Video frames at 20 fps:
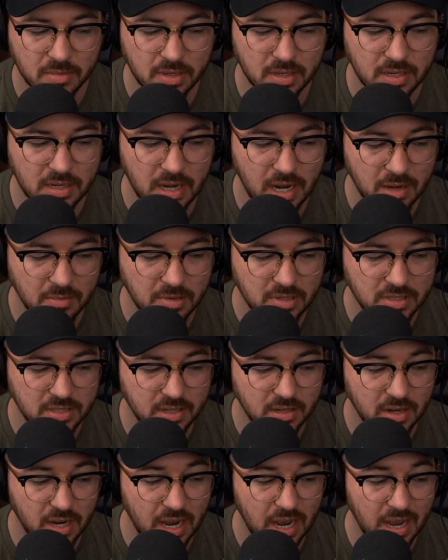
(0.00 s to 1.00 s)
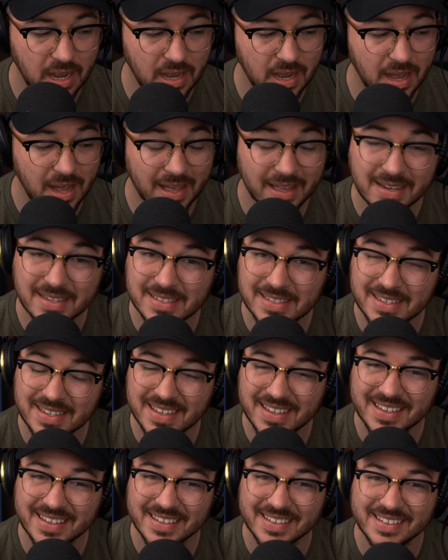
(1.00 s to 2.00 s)
9 months later.
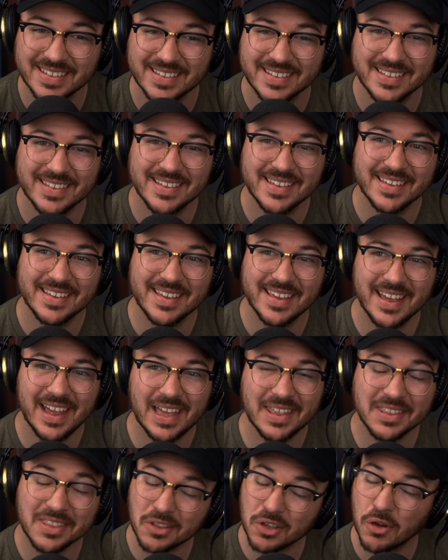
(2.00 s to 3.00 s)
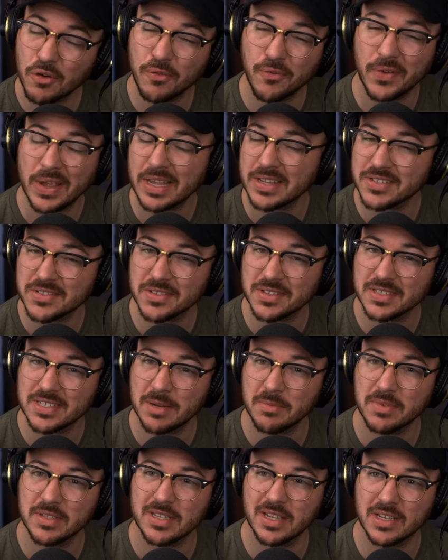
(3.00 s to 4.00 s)
Honestly, I think they'll go faster this
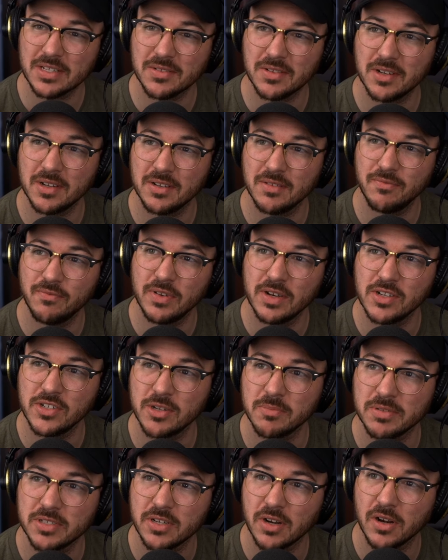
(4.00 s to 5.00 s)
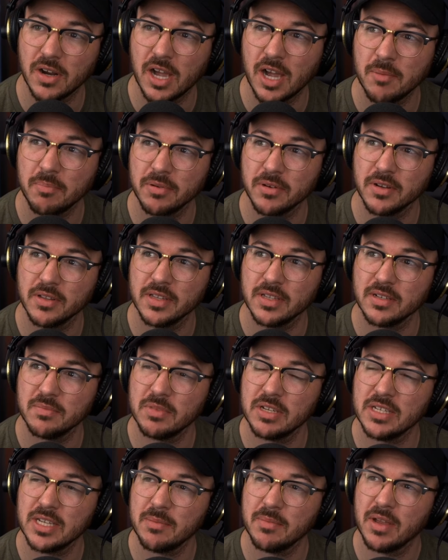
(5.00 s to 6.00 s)
time because they also had to finish up Starhopper in the
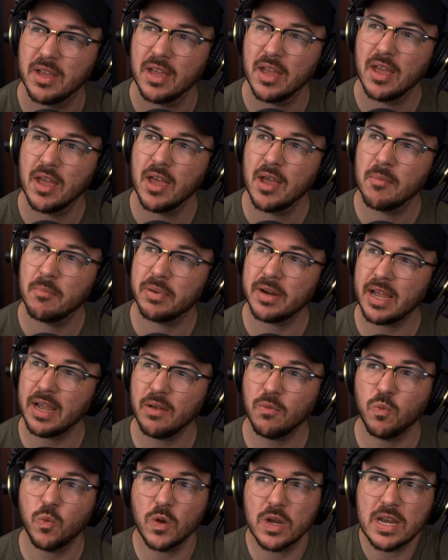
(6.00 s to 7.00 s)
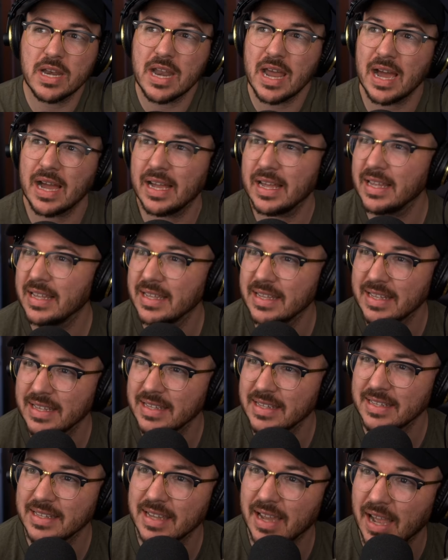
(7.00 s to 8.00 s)
meantime. But I
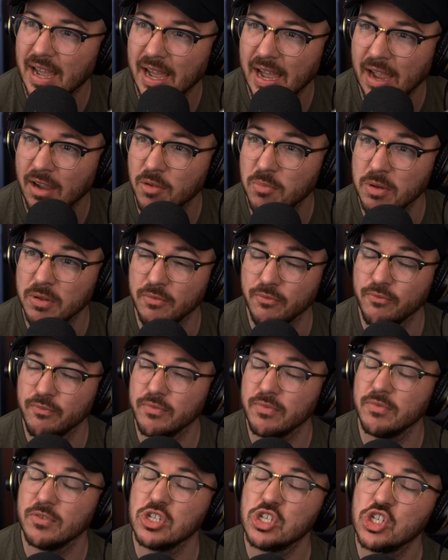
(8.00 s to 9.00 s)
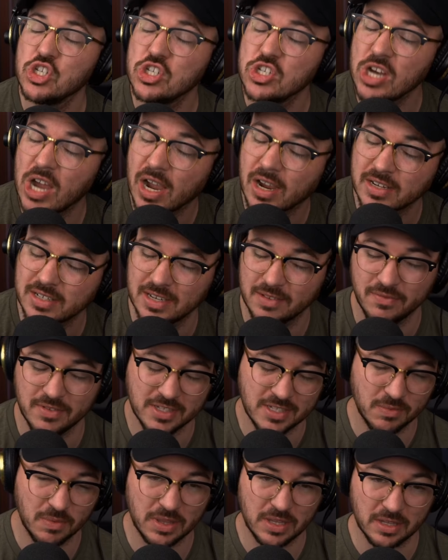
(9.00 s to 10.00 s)
would be shocked if
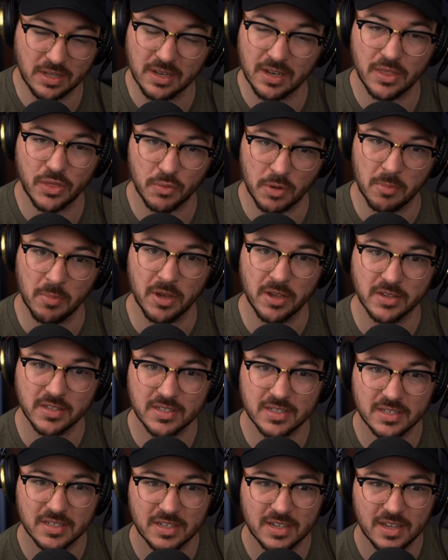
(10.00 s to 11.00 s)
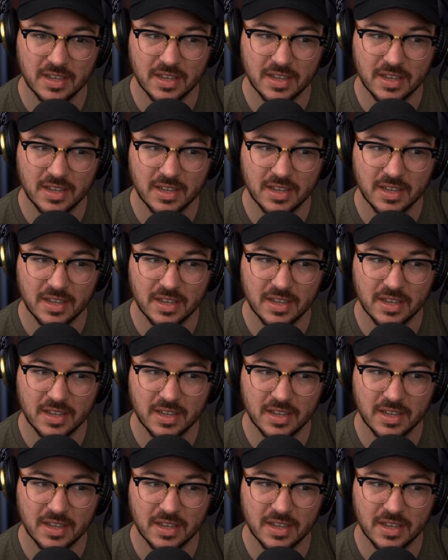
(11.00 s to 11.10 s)
it's within 3 months.